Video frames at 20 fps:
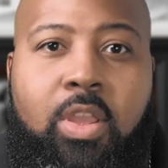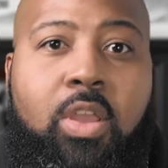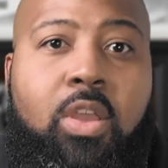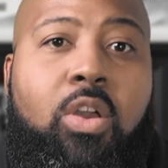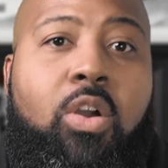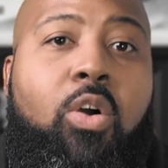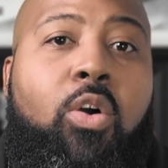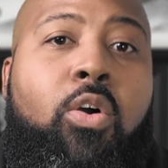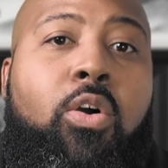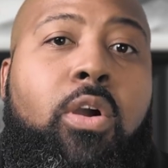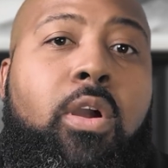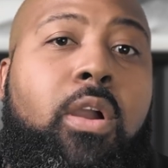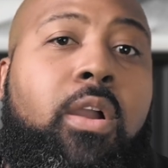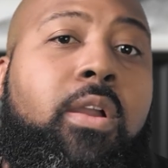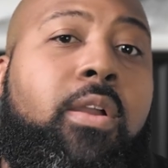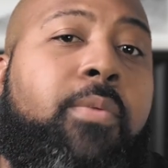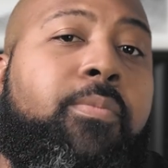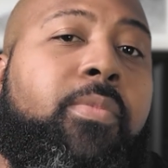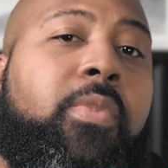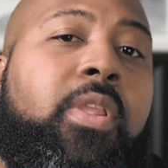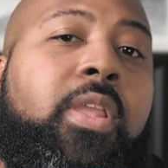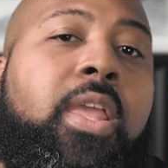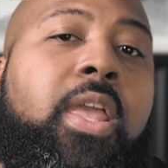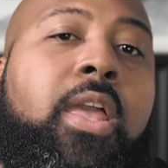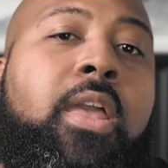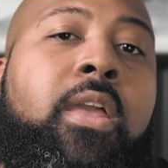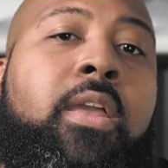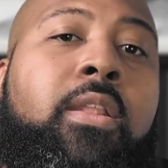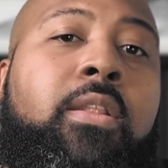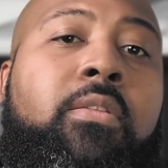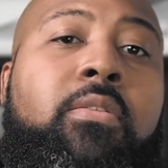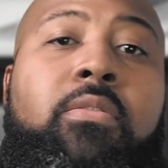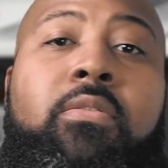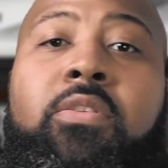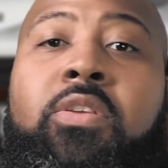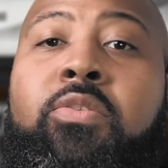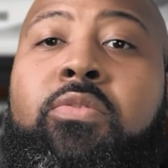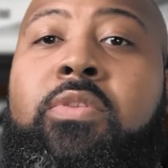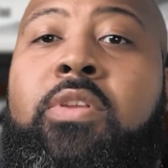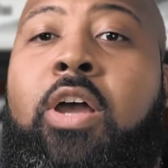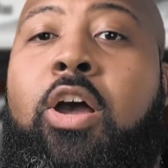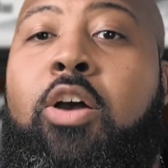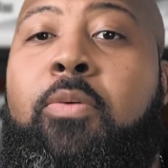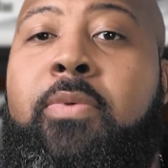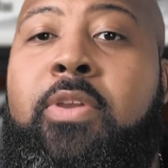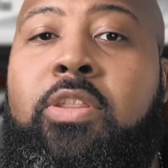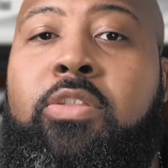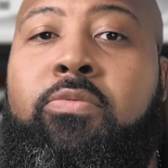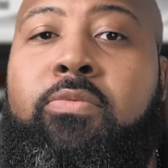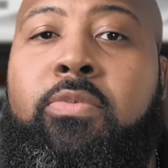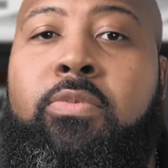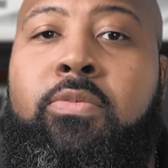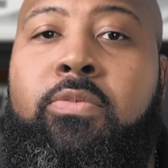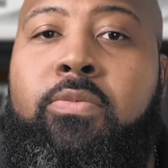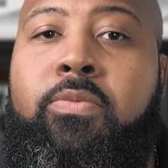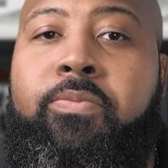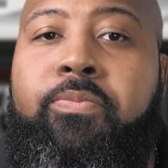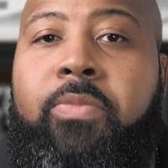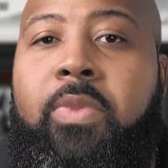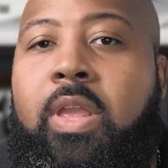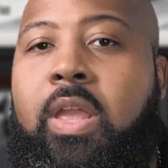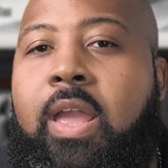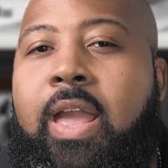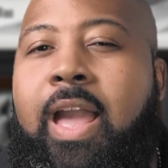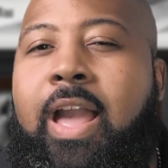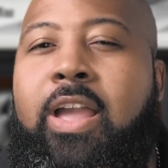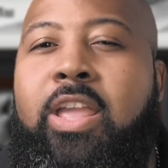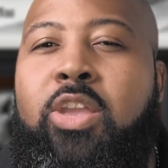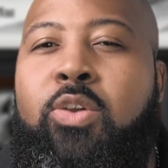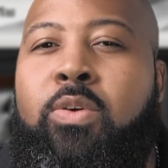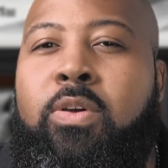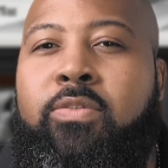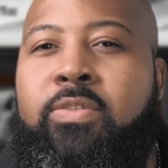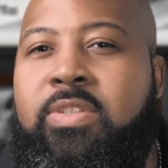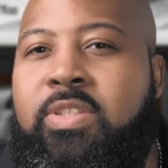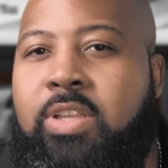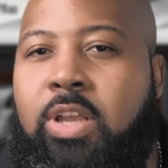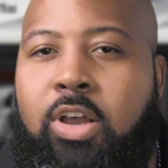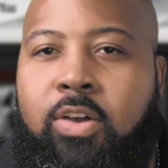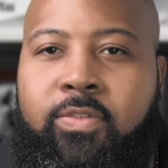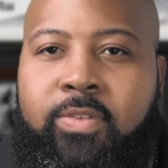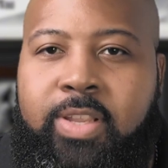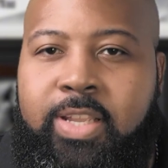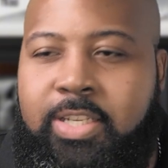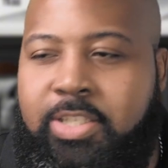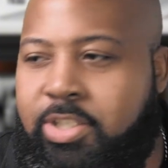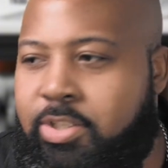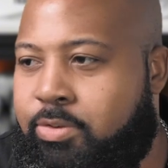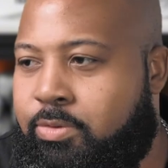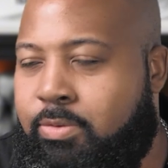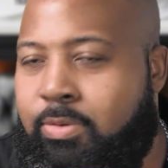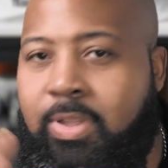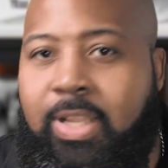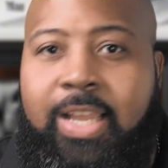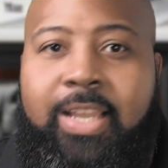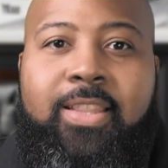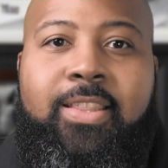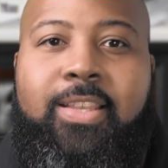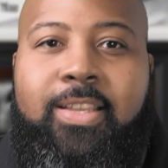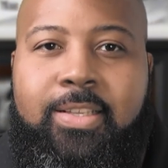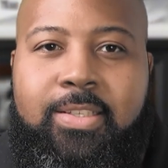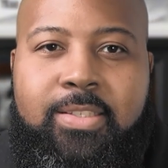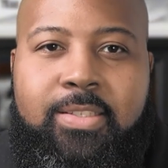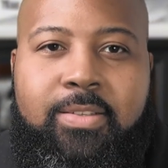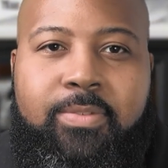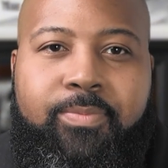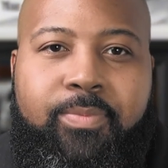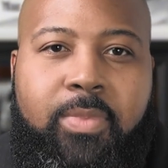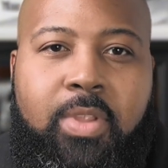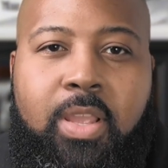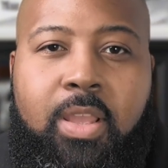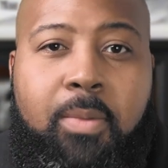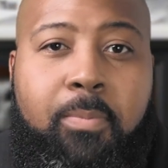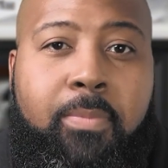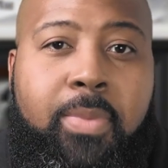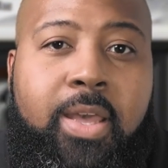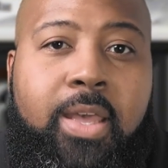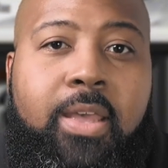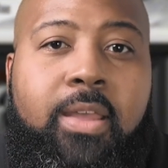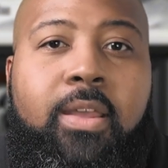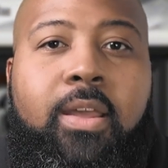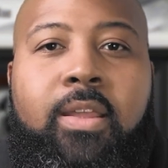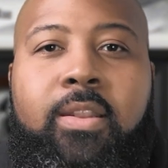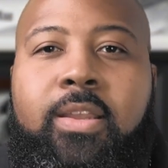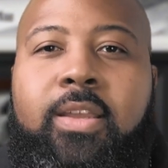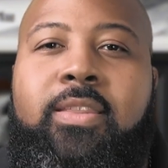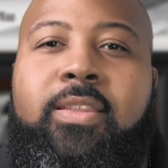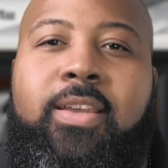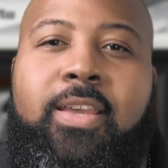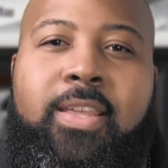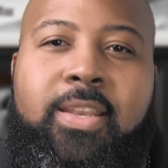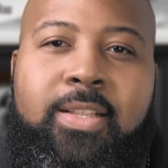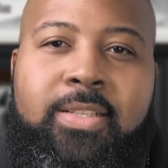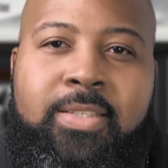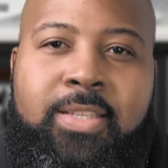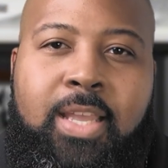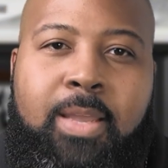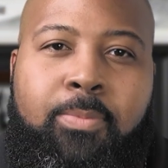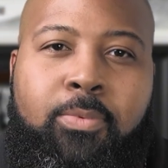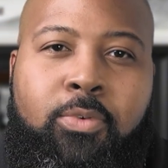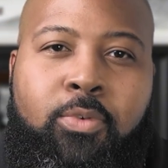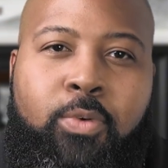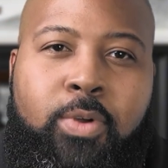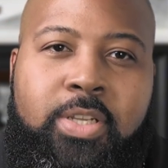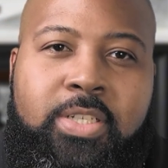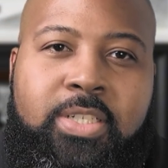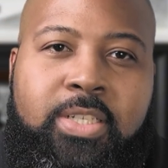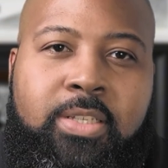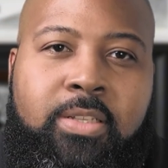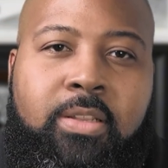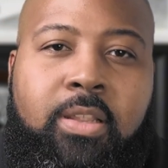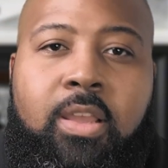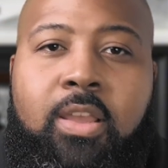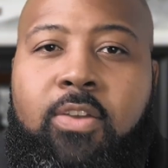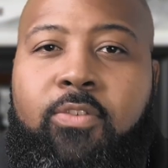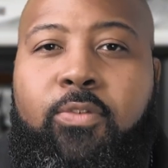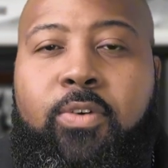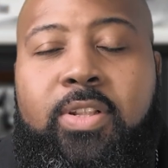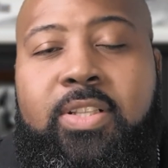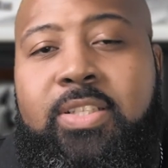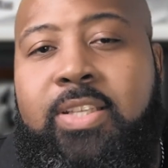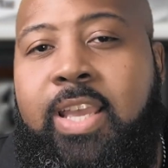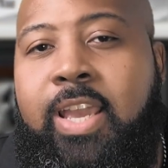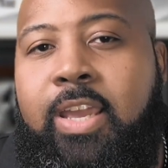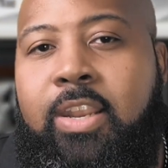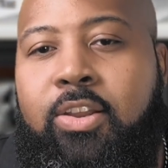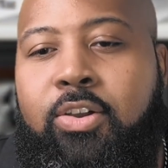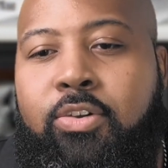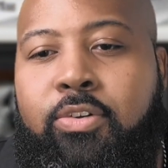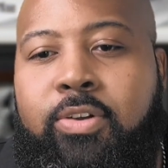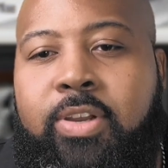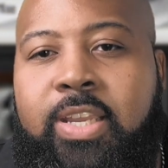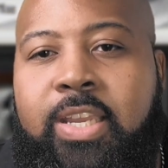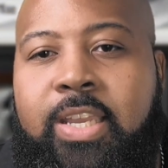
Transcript: or can you talk me through how you would resolve an issue like this? But another good example question for this category